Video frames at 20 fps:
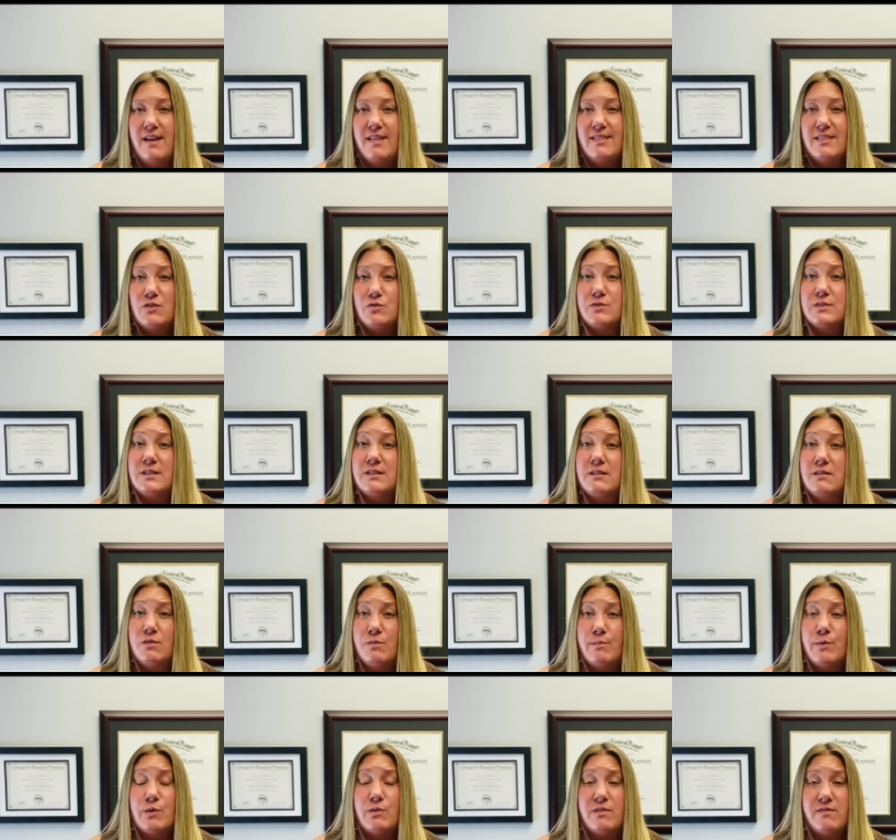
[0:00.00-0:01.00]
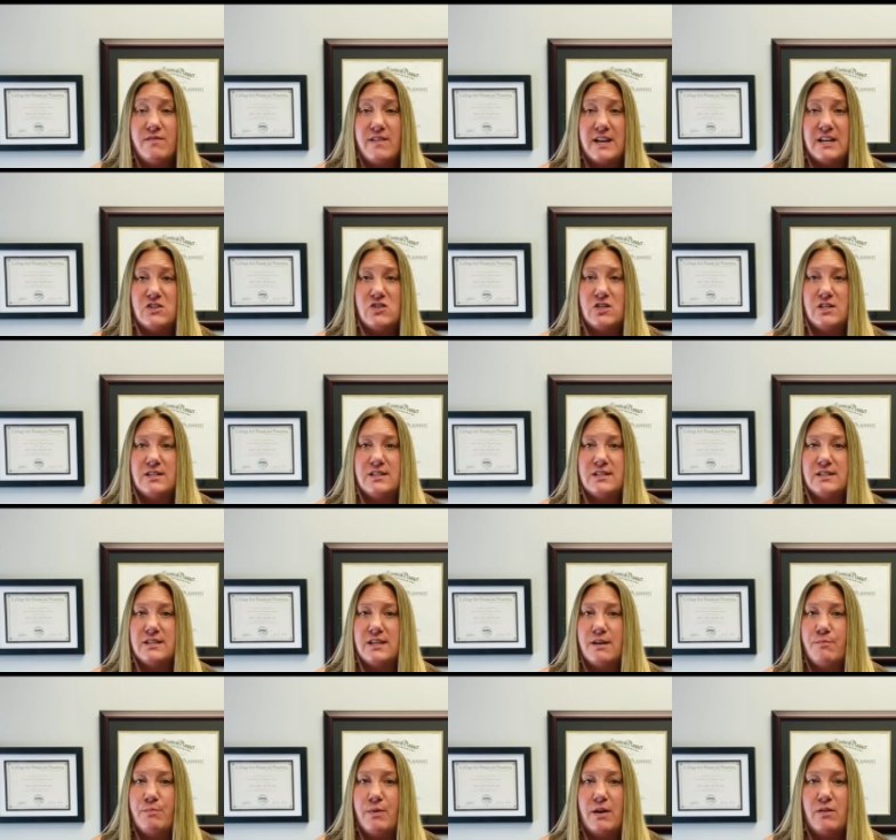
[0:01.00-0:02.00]
there's little motivation to
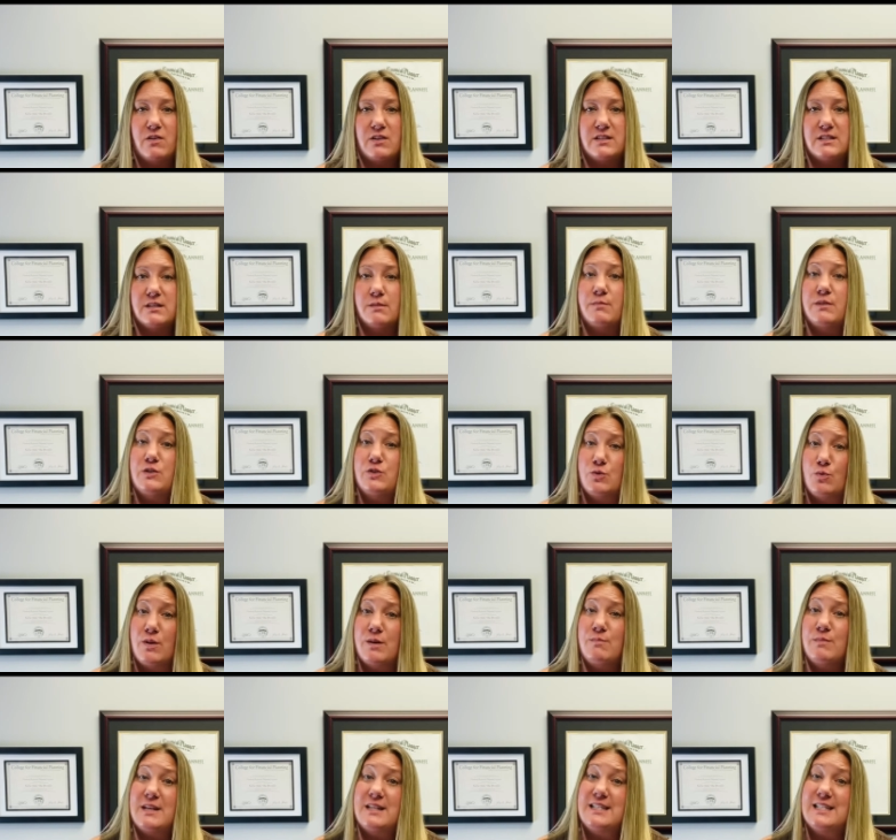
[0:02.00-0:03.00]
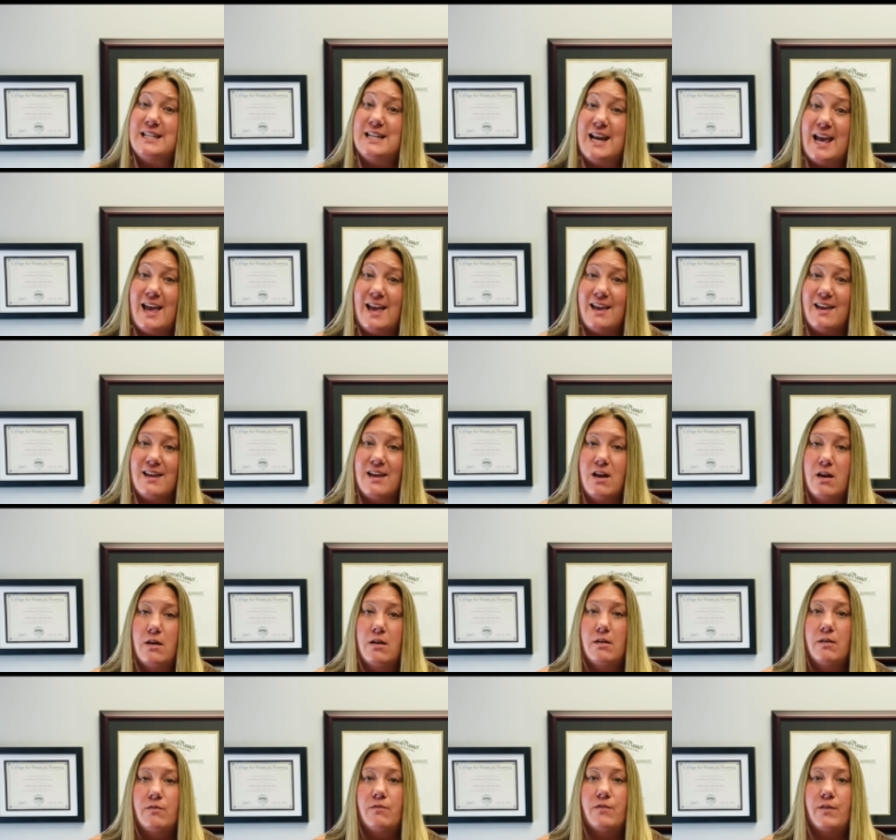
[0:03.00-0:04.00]
skip out on some enjoyment today
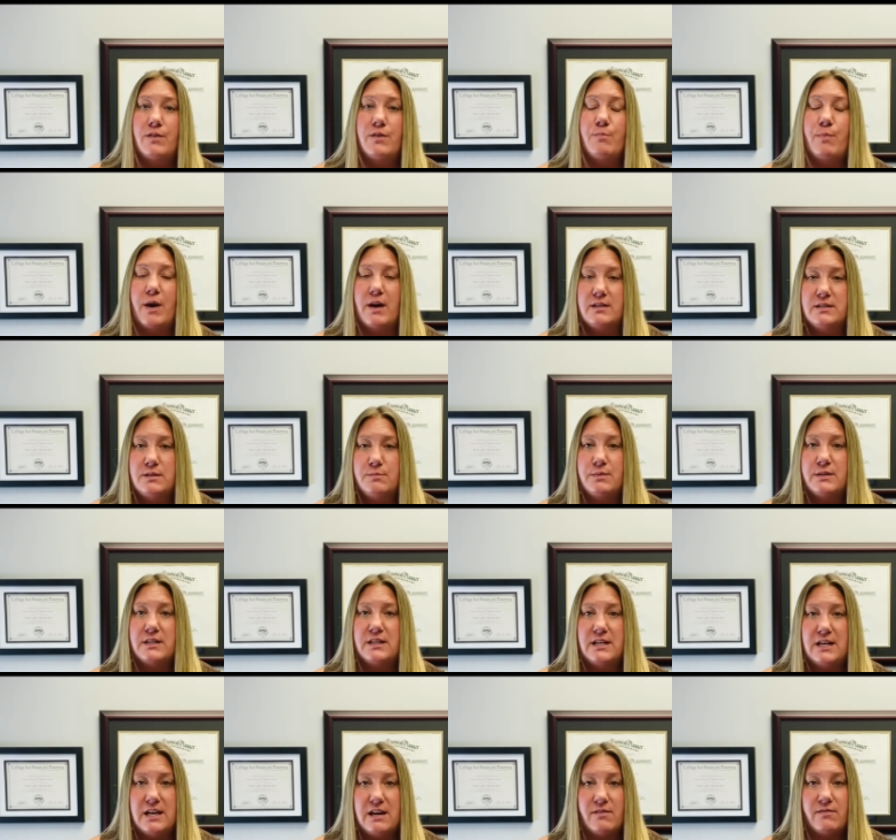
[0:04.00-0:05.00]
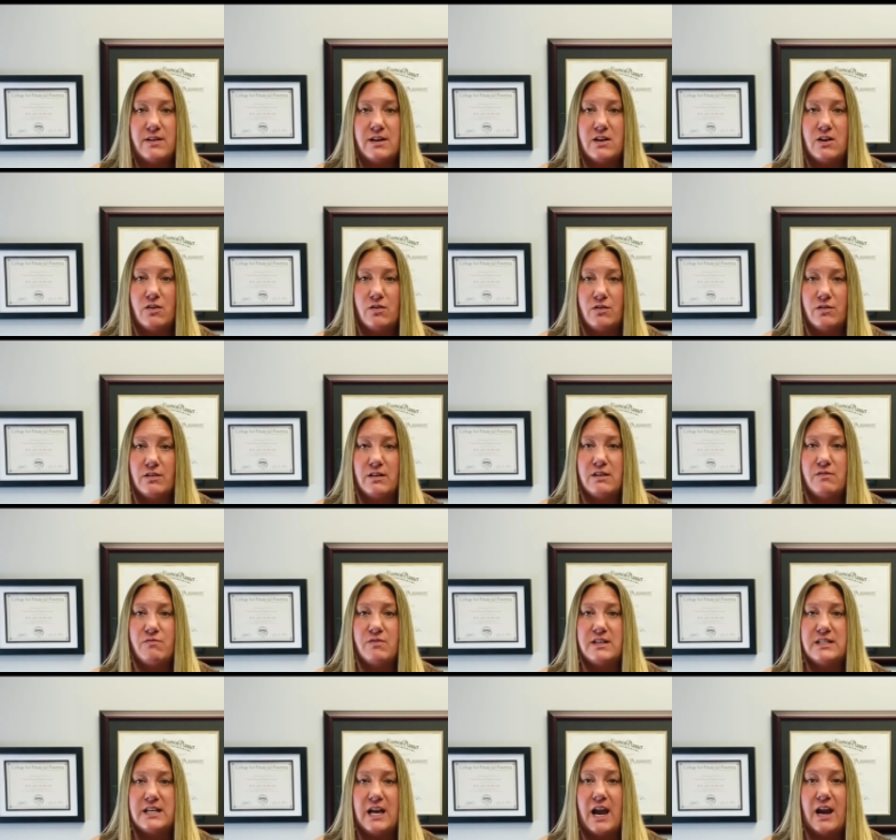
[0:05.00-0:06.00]
for the possibility of an early
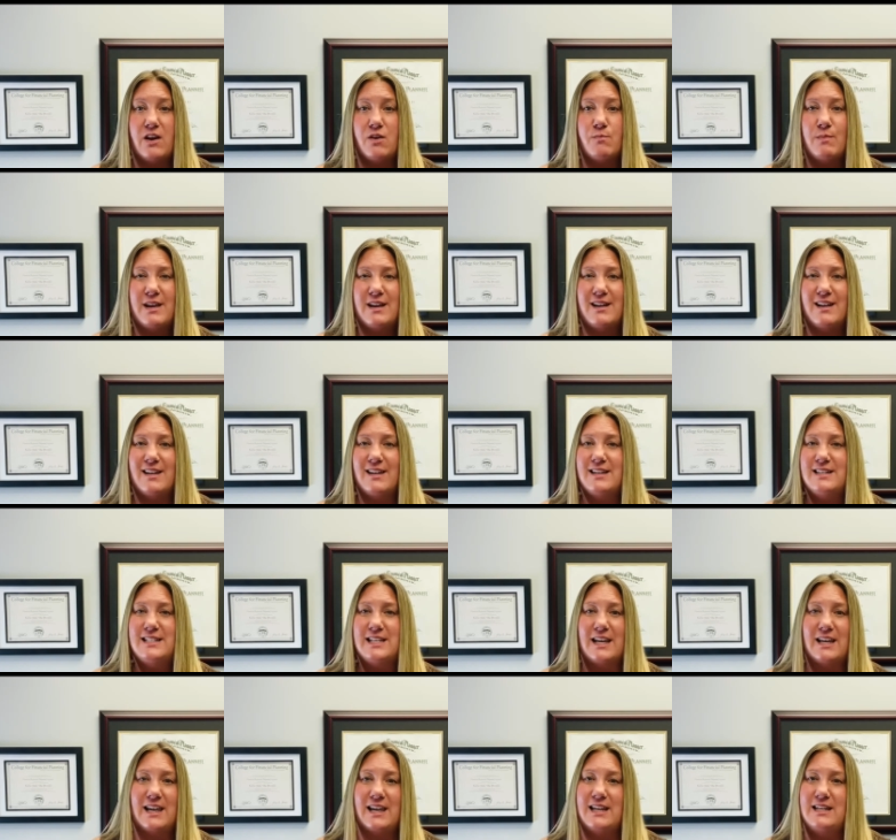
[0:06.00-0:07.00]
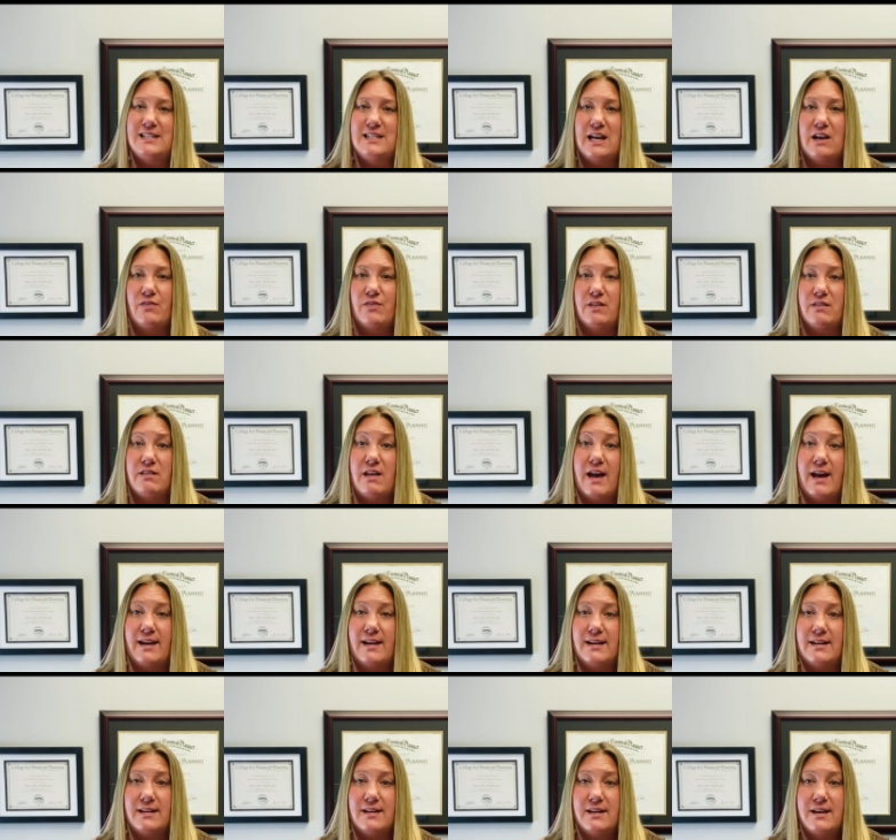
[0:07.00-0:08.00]
retirement a decade down the
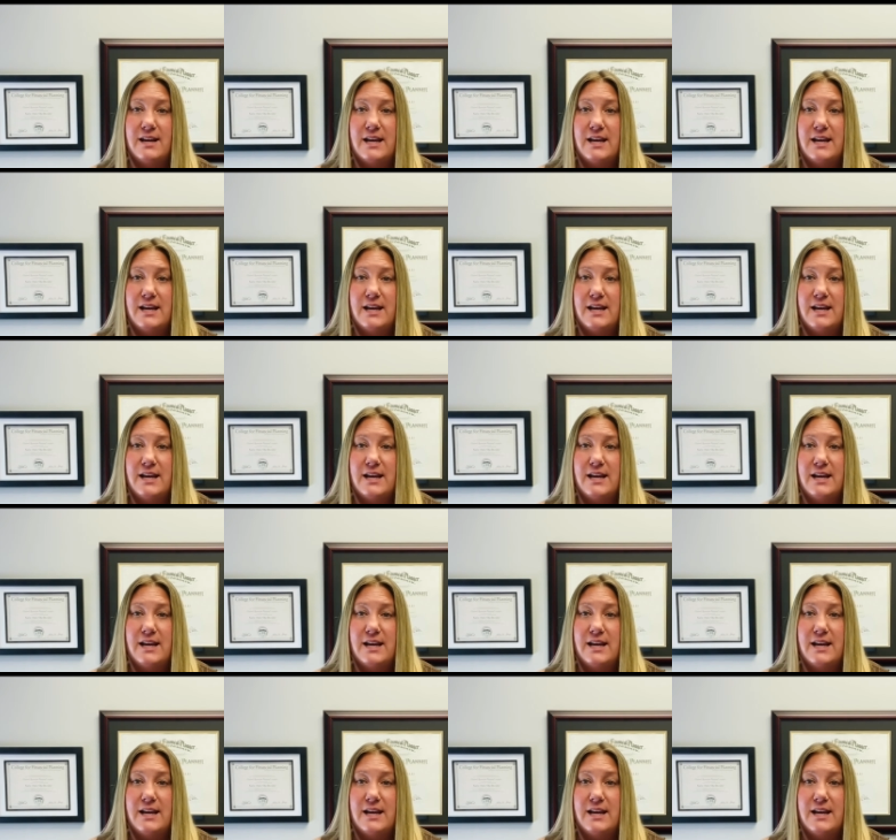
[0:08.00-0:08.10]
line.